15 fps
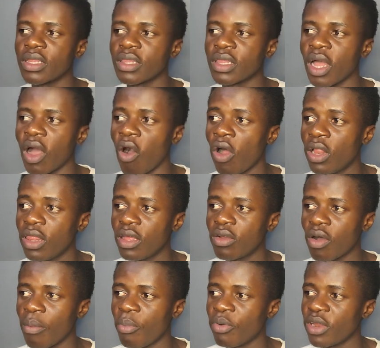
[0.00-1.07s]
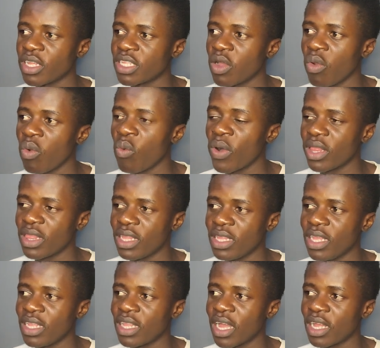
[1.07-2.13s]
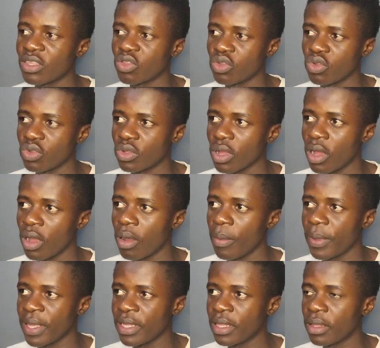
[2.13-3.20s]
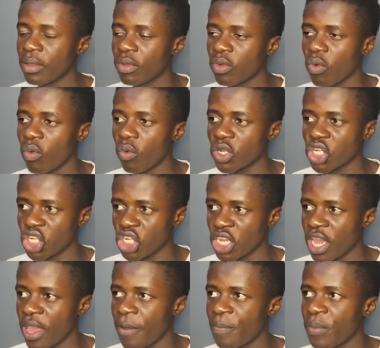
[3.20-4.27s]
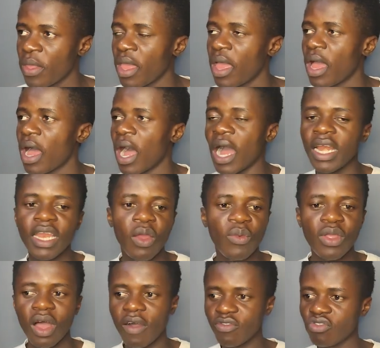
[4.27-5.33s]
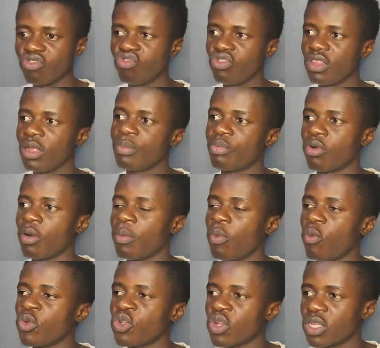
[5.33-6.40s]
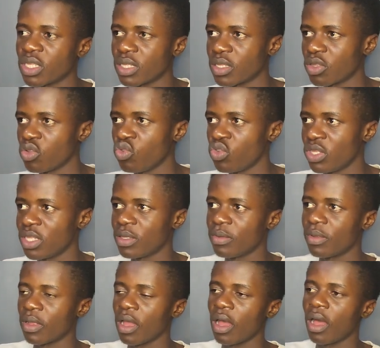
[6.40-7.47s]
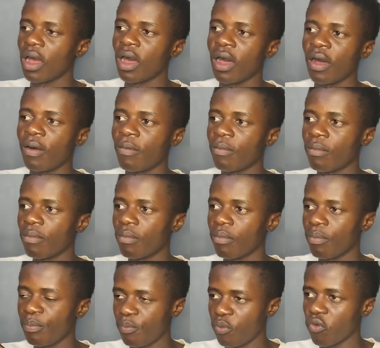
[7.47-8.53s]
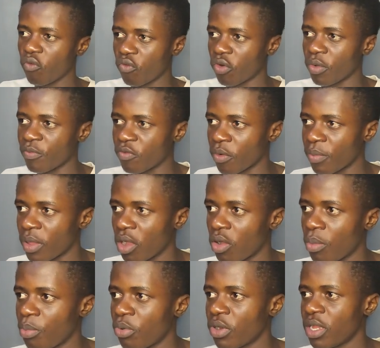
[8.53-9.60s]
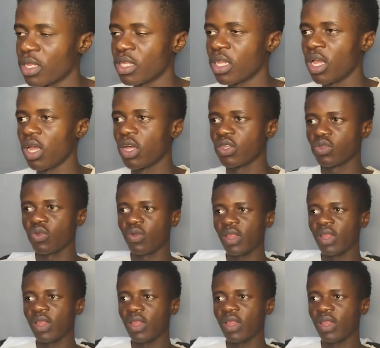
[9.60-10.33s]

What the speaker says: that all the components that we want the data in share, and then we don't have to drill the prop. We just use it from that component. So